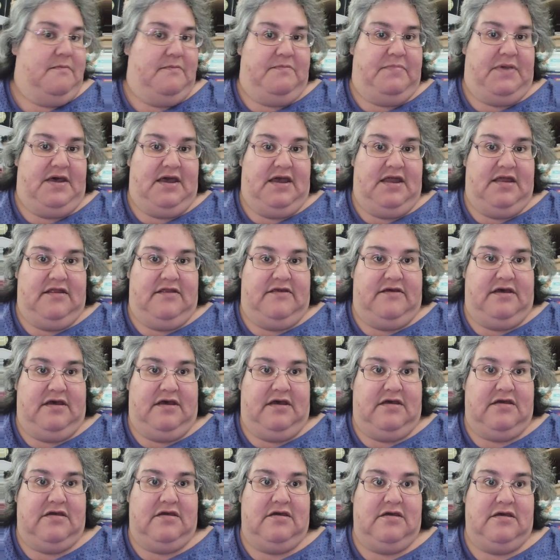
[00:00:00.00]
But
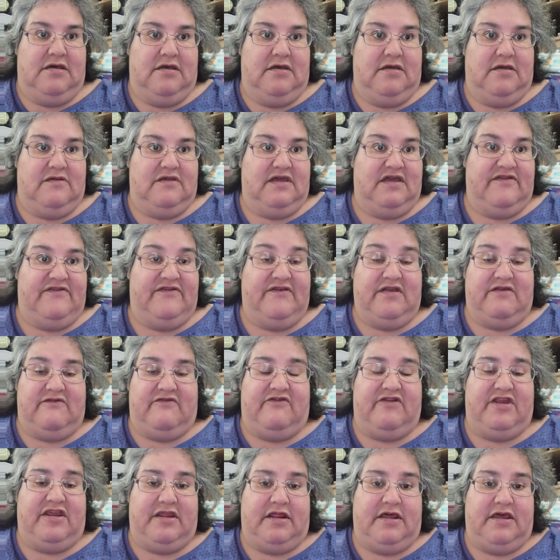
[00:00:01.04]
that's it
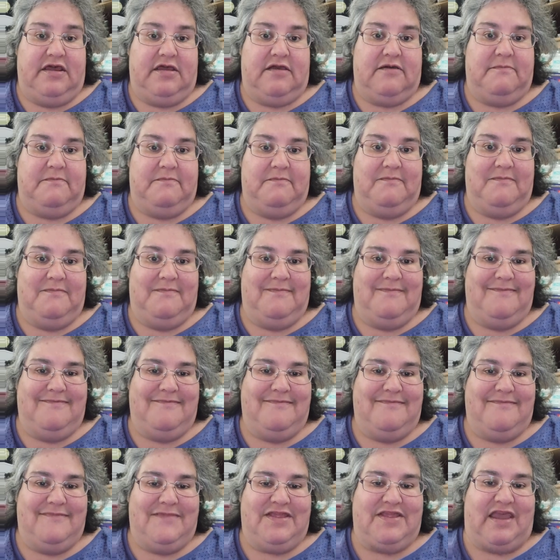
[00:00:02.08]
for today.
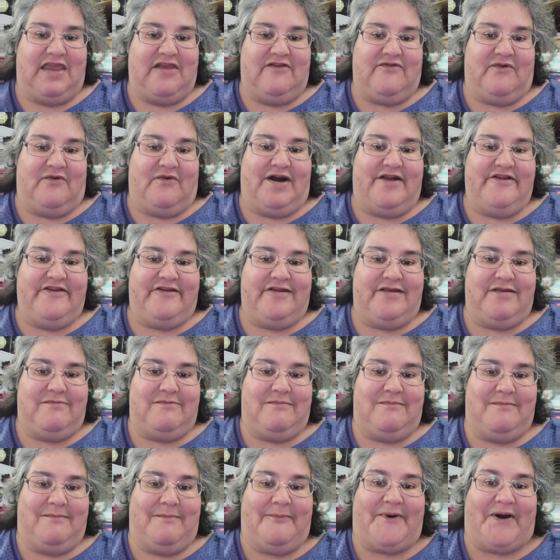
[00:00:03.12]
Thanks for watching.
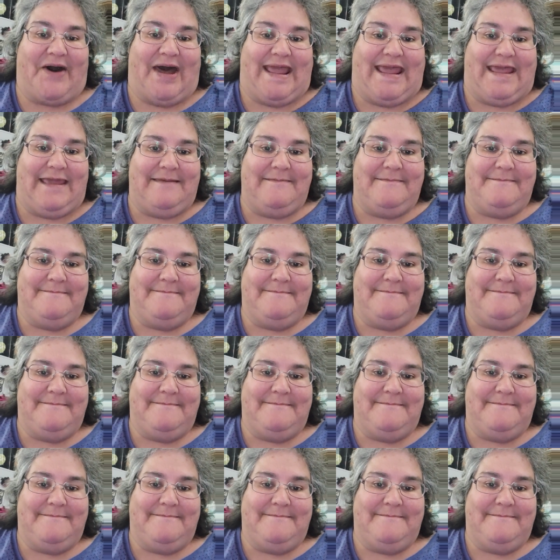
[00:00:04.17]
Bye.